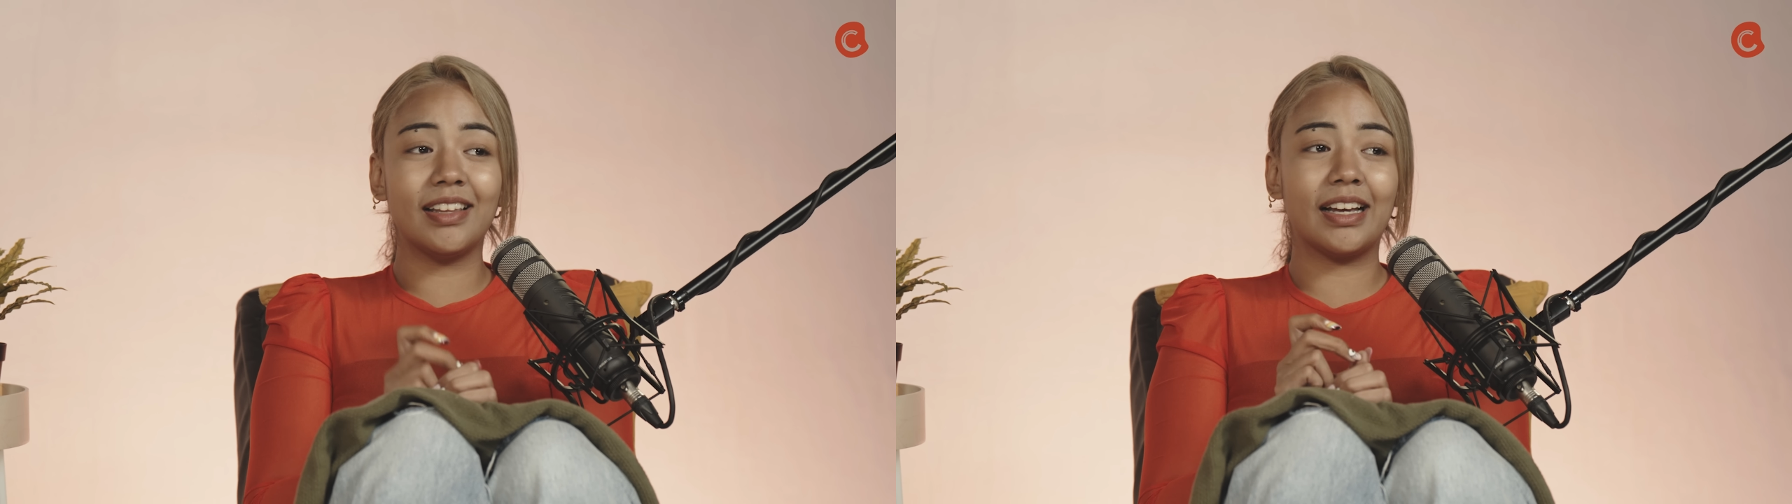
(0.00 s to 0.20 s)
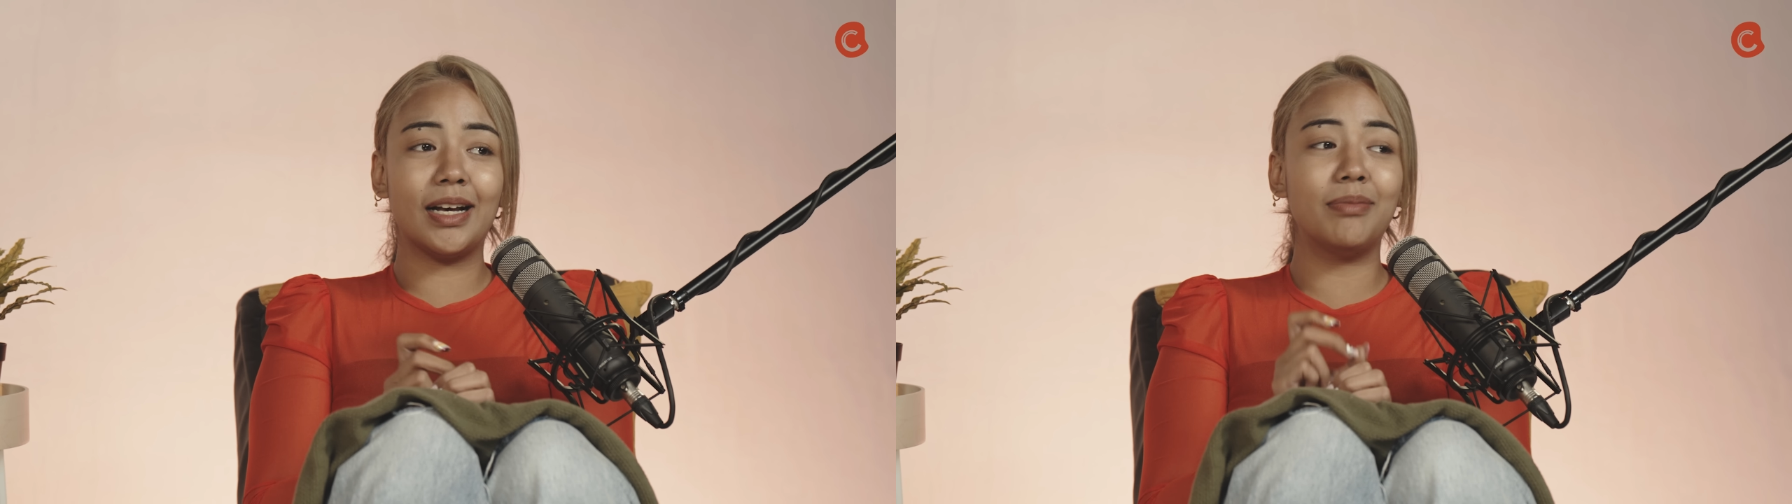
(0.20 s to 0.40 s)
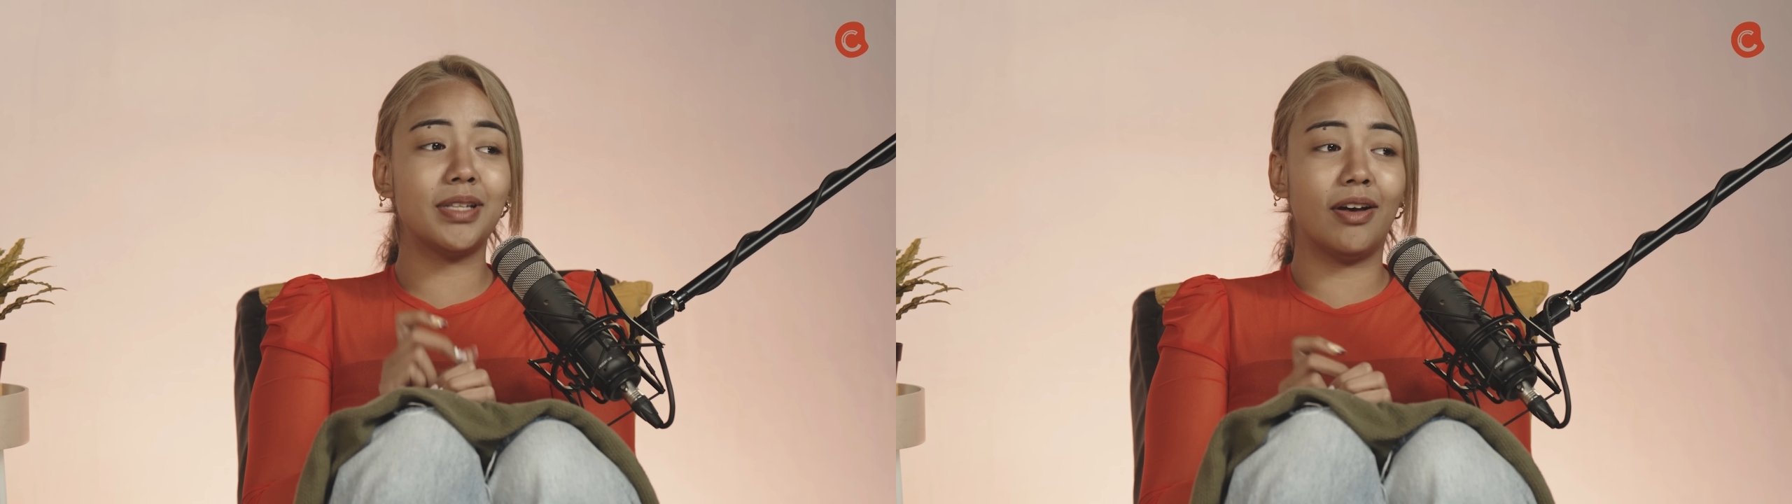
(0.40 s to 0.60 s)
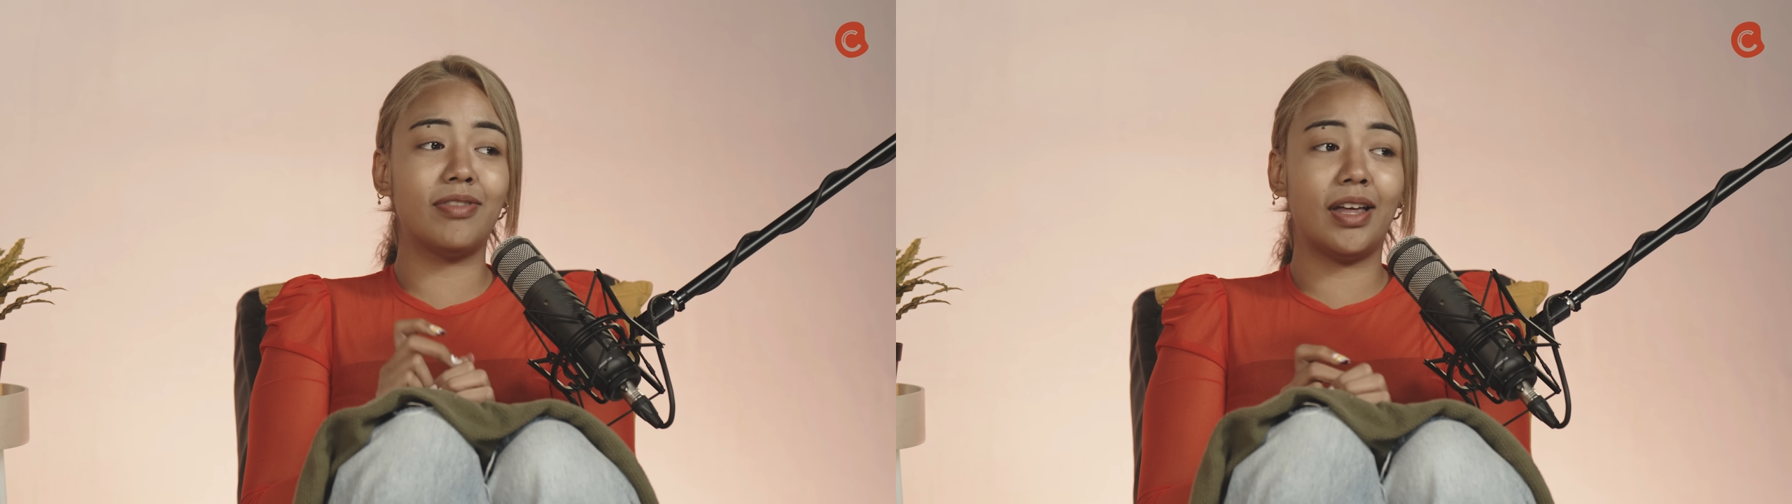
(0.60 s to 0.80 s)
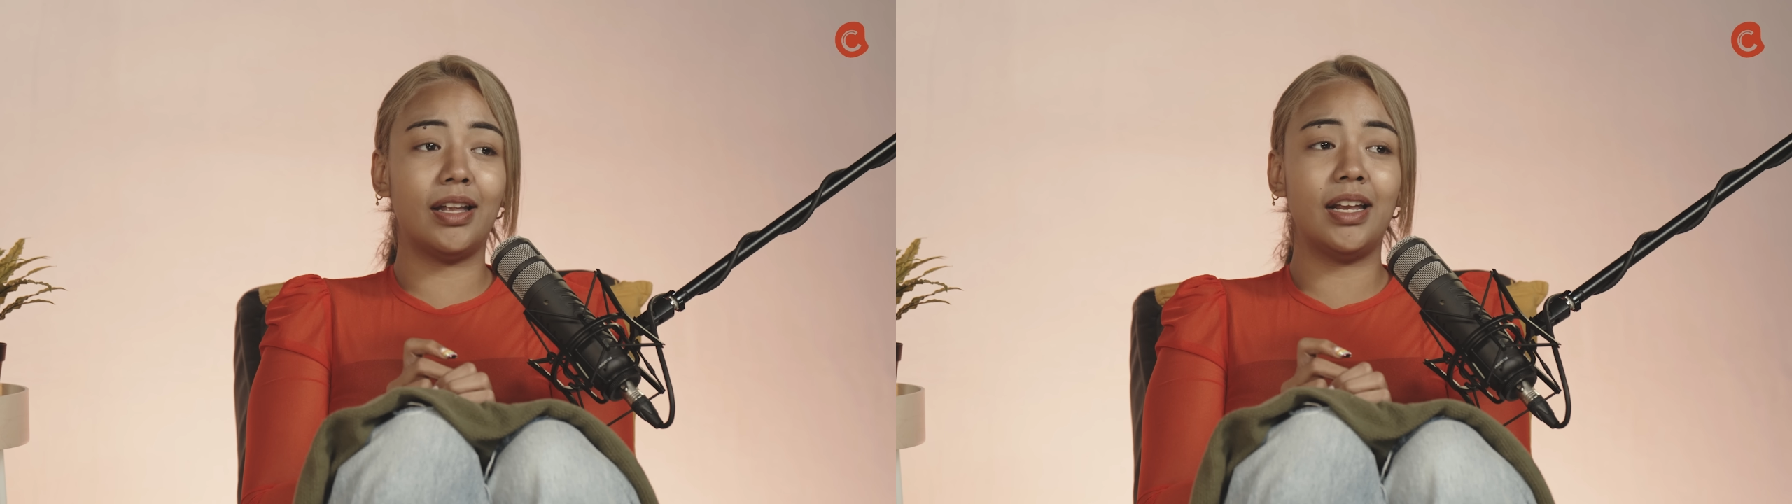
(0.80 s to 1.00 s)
that comes out of that.